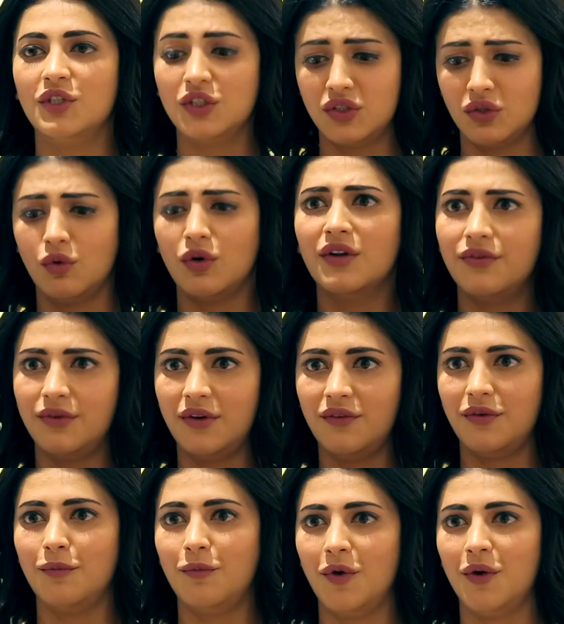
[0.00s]
which is so
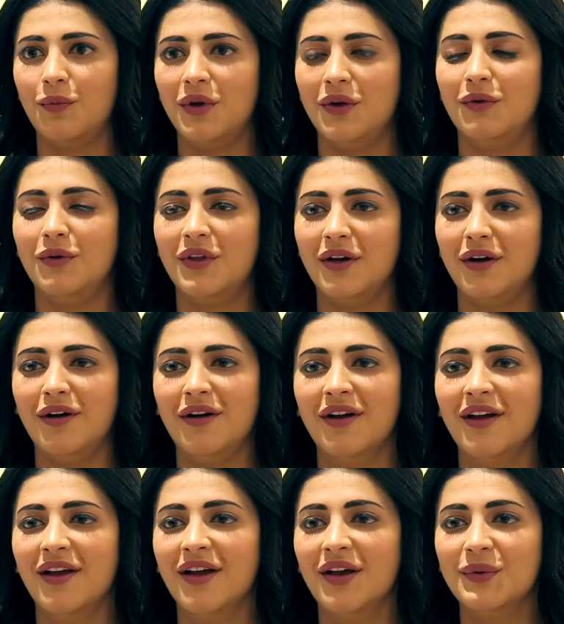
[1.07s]
different from what we do here,
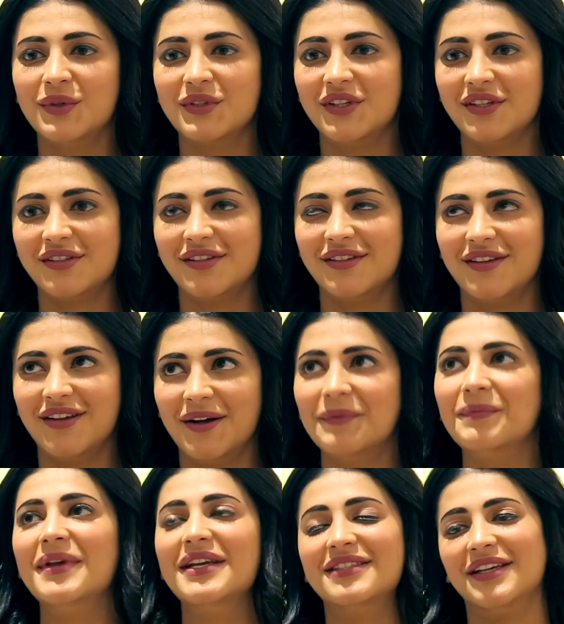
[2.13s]
was just
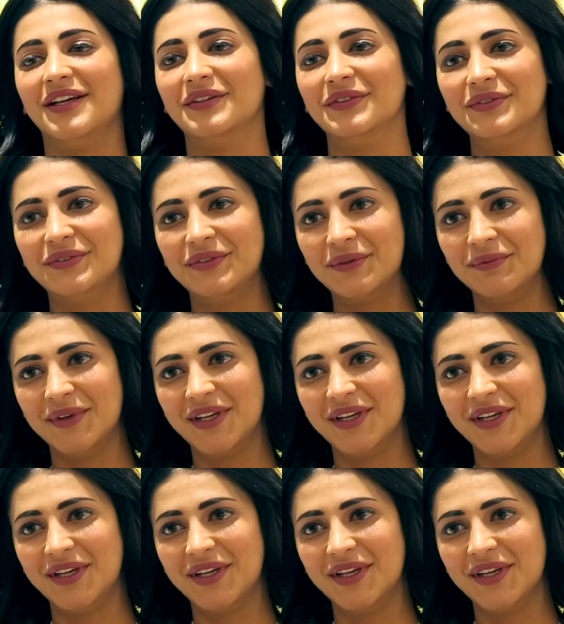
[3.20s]
amazing for